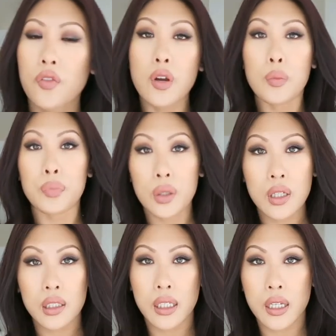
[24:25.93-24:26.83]
From
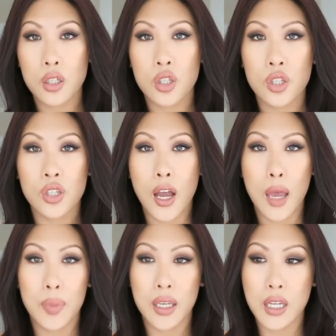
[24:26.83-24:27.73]
Beautylish,
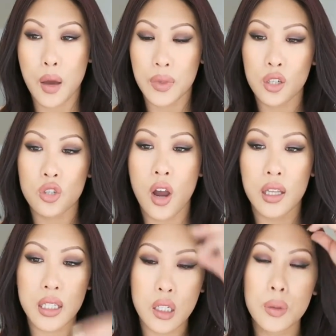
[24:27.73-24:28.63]
I picked up the
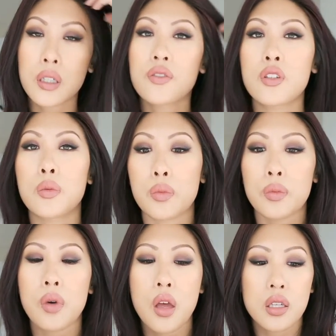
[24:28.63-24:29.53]
Charlotte Tilbury
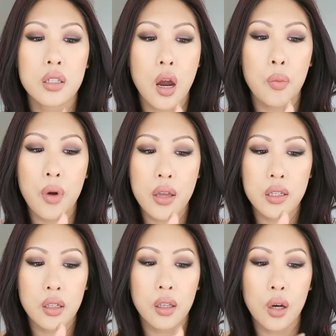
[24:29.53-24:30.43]
Film Star
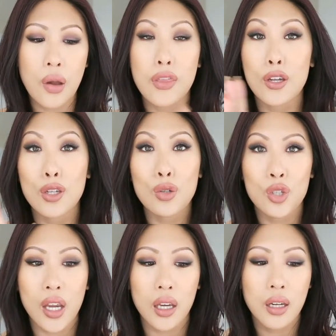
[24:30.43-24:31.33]
Bronze and Glow in the new
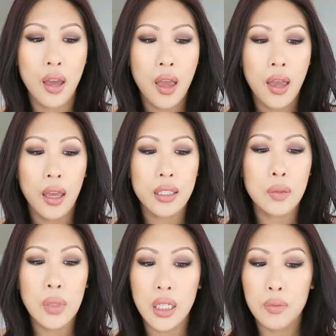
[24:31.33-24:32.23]
shade.
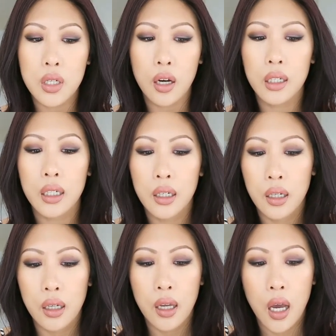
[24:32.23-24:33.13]
It's medium dark.
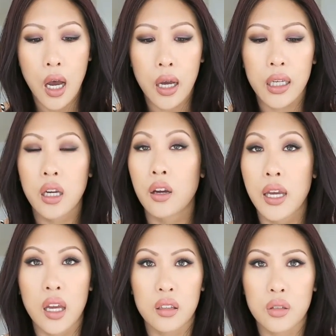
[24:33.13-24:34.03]
Uh, here
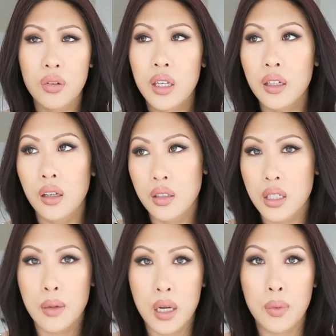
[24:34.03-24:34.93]
again, you get a
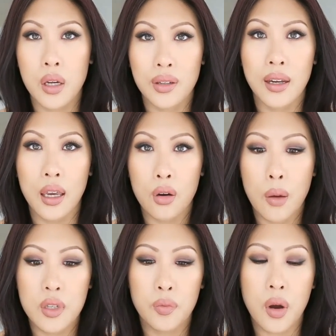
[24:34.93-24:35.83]
decent amount of product. You get 8
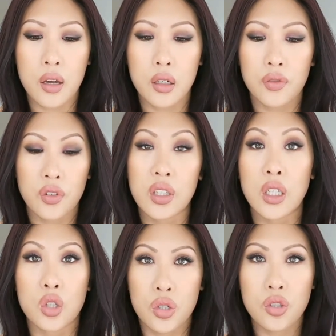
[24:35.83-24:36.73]
grams of product for
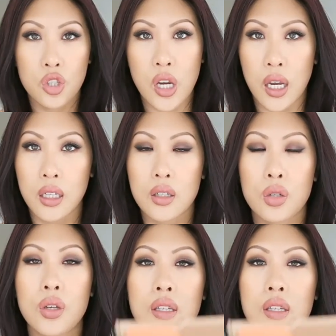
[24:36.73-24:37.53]
each shade, so